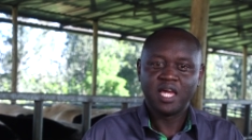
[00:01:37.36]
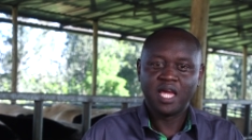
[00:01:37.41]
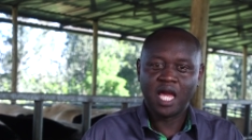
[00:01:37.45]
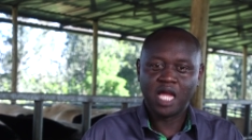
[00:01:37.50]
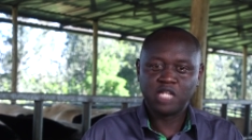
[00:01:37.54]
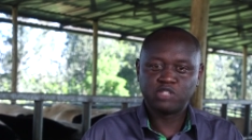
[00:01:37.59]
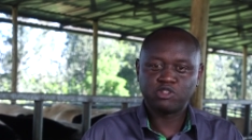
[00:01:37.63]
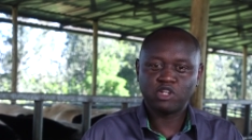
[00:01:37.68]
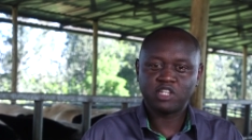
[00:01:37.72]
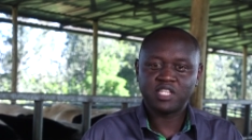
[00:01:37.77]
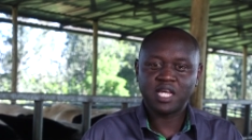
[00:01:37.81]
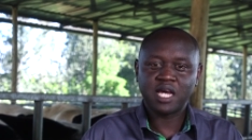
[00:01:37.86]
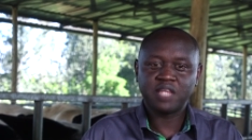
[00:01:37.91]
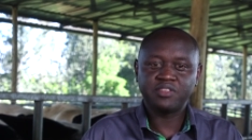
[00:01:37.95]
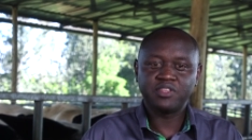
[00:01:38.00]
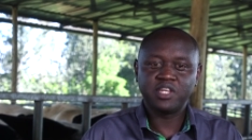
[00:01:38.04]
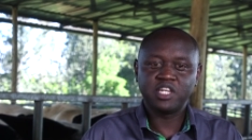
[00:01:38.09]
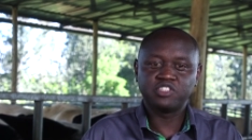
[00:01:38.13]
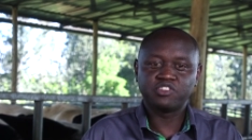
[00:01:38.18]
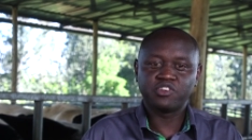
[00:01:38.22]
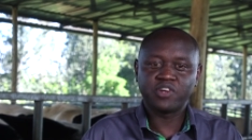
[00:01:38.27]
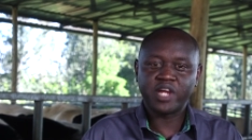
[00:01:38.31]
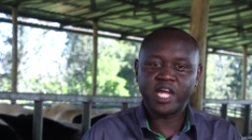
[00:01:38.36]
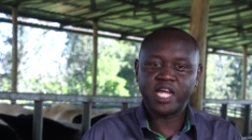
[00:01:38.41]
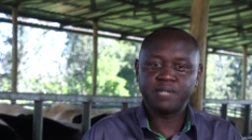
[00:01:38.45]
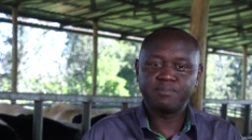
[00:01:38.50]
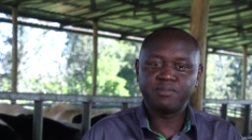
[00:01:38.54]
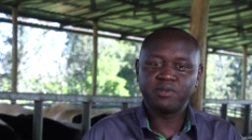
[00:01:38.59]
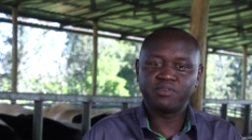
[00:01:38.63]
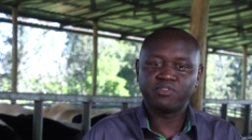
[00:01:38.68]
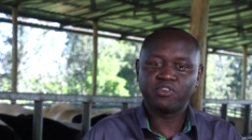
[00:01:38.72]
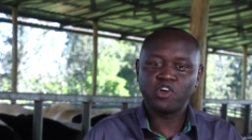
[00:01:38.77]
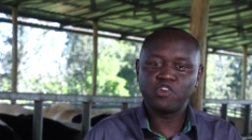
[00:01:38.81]
Ensure that there is
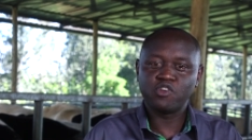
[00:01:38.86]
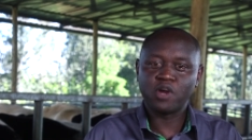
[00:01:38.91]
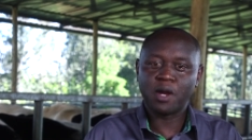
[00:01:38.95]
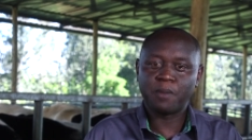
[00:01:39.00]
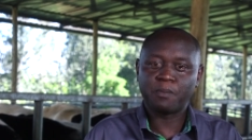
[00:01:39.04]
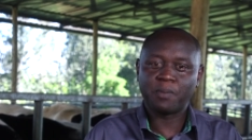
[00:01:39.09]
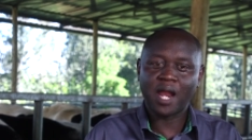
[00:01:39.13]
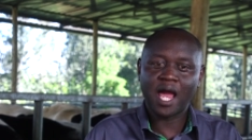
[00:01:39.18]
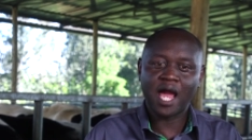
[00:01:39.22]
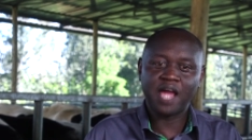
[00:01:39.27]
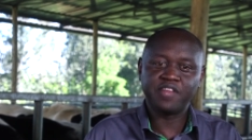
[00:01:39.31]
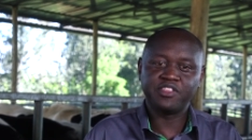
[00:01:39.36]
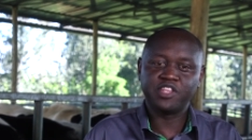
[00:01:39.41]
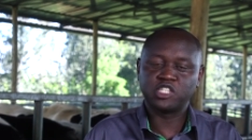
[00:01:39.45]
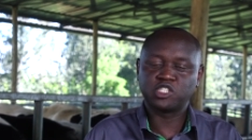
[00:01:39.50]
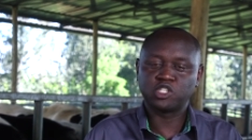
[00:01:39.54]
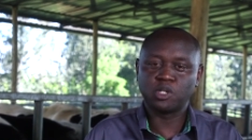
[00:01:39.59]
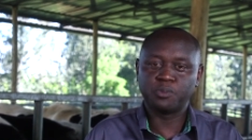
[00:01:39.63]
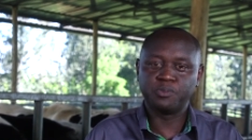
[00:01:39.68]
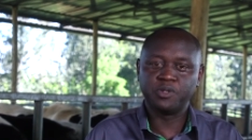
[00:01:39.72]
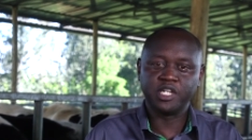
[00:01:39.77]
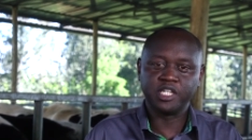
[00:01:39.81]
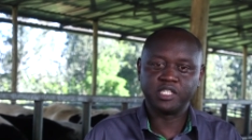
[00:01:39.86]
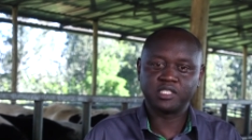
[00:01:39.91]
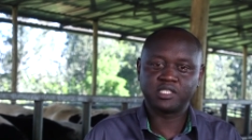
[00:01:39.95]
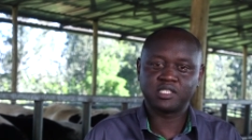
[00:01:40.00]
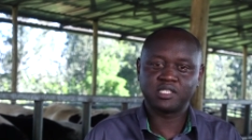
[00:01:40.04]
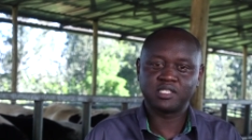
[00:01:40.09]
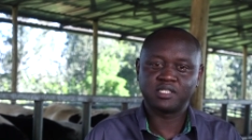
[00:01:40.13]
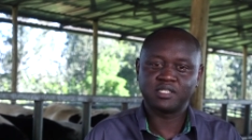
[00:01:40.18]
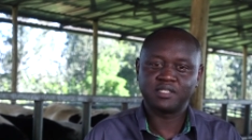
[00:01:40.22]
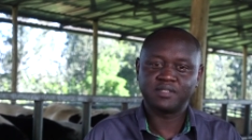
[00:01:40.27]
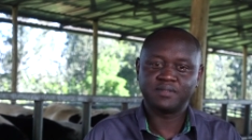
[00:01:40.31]
rain before you apply the top
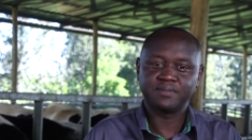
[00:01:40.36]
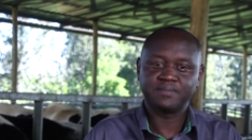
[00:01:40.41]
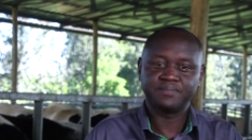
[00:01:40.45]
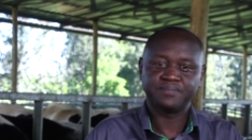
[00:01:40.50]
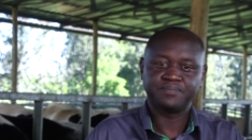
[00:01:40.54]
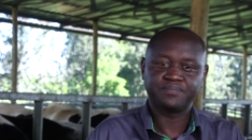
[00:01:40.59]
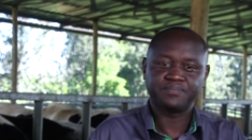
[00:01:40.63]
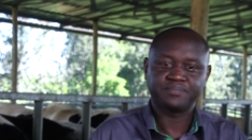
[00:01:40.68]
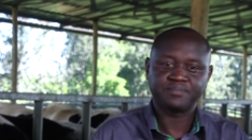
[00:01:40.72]
dress.